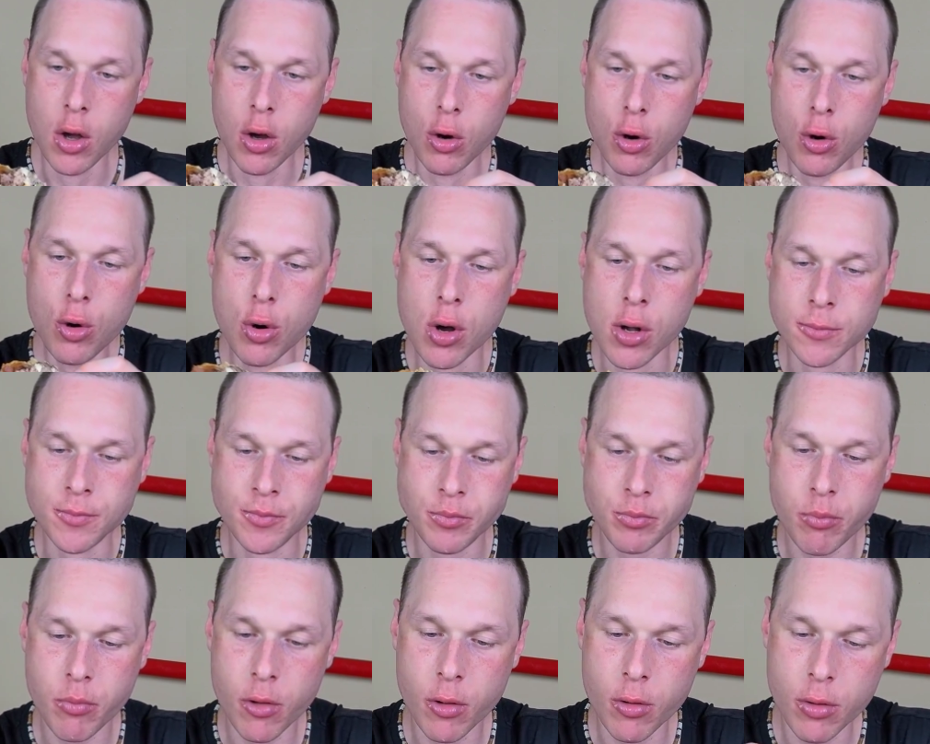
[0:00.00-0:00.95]
Whew.
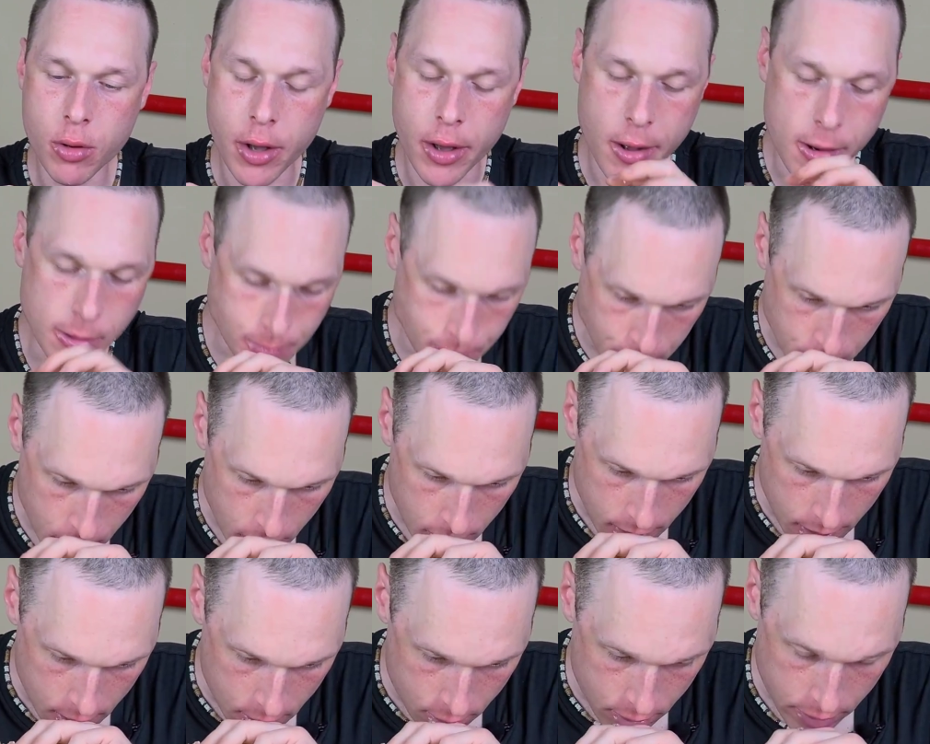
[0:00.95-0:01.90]
Okay.
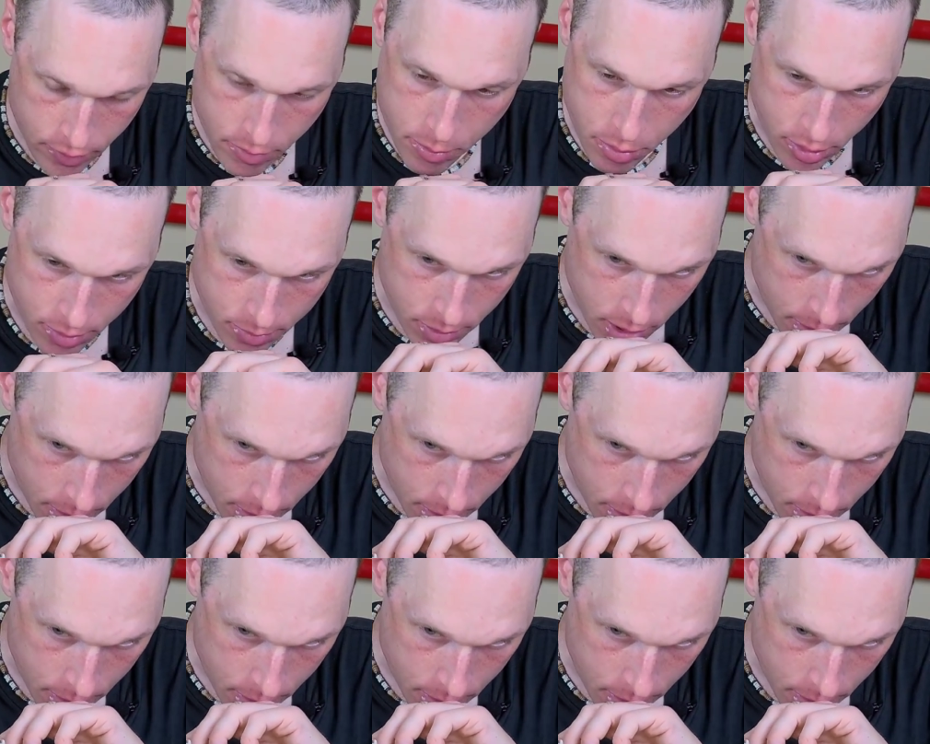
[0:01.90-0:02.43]
Do I have a burp